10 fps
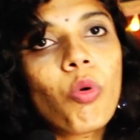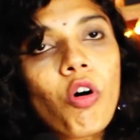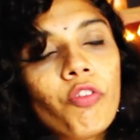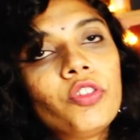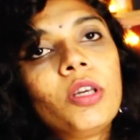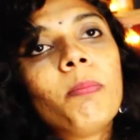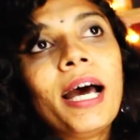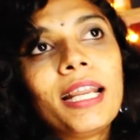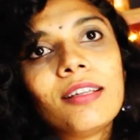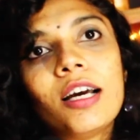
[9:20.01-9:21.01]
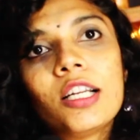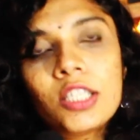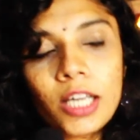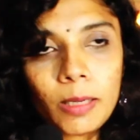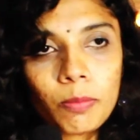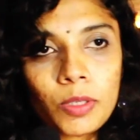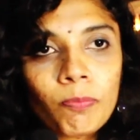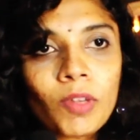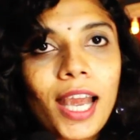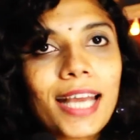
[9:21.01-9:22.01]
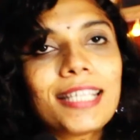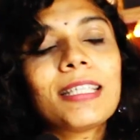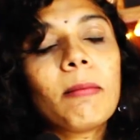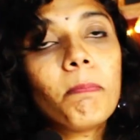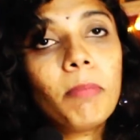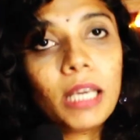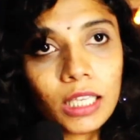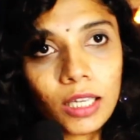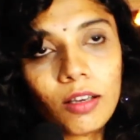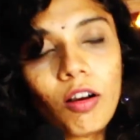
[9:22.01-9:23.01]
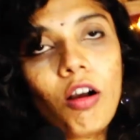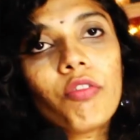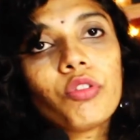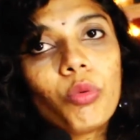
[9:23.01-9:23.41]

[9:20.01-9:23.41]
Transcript: of the Bharata tribes as the beginning of the